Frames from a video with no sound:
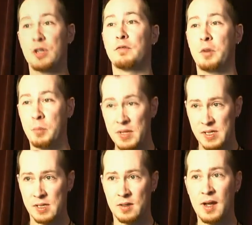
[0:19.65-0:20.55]
of the
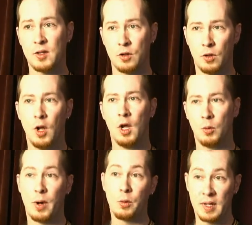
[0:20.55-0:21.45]
PC title
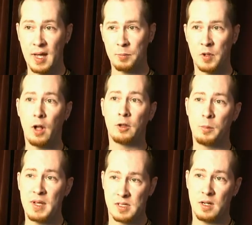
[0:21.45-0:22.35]
where we kept all the
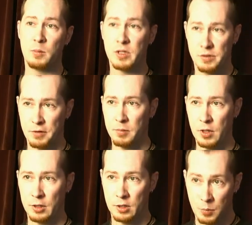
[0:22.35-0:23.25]
best elements from
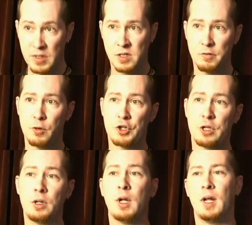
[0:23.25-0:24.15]
the PC
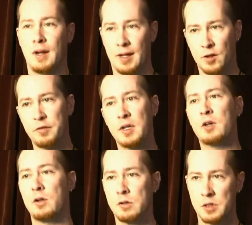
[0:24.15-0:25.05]
version, like the
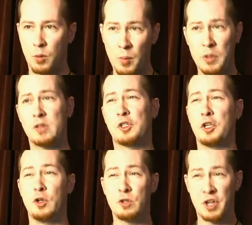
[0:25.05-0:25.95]
vehicles, the weapons, the
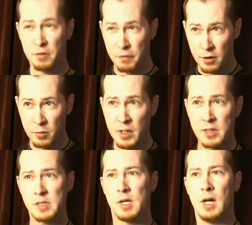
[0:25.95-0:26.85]
huge
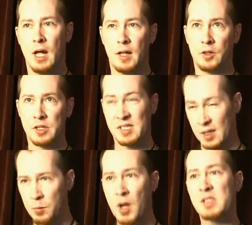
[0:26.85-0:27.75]
environments, and the
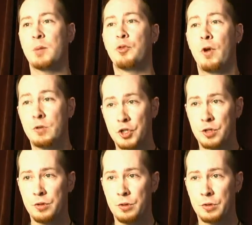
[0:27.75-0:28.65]
sandbox approach
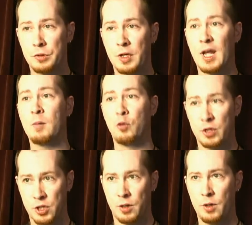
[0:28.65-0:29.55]
to the game,
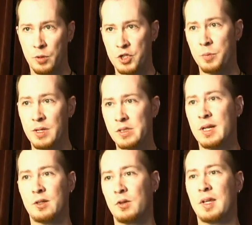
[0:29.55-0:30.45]
which means
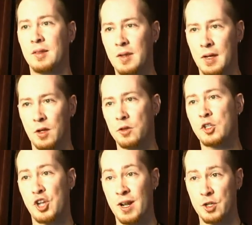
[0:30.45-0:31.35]
that you can take on the
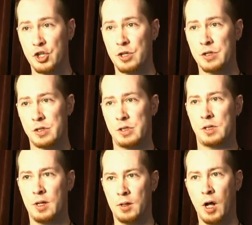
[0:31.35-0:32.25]
challenges
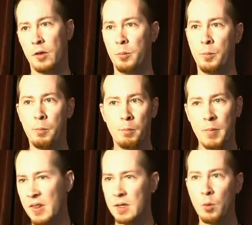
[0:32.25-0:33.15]
on
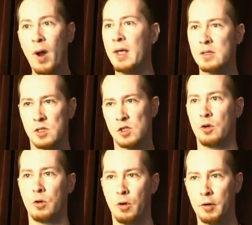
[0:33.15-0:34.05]
many ways,
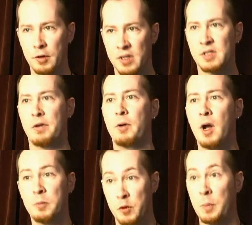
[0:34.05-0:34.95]
so it's very
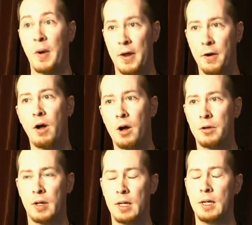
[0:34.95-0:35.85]
up to the player how
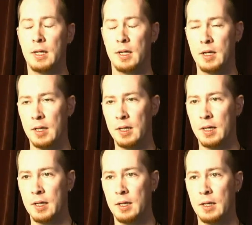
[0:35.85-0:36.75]

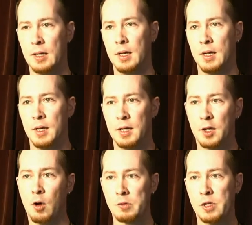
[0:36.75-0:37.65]
he
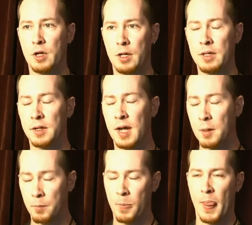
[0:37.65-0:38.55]
goes in the
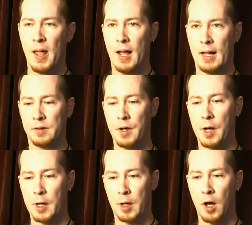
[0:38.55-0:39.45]
game. And
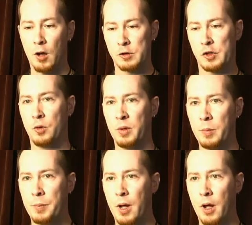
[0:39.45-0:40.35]
also
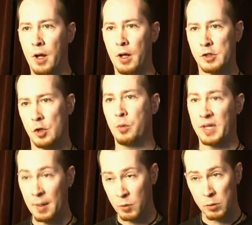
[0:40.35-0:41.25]
we
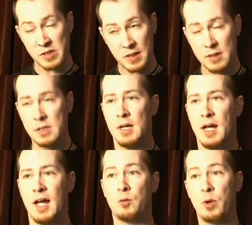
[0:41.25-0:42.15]
kept those things,
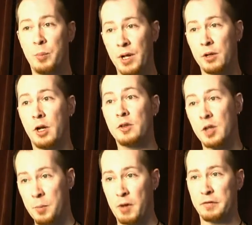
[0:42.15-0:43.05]
and we built on
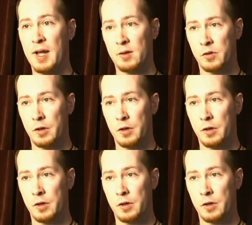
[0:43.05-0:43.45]
top of that.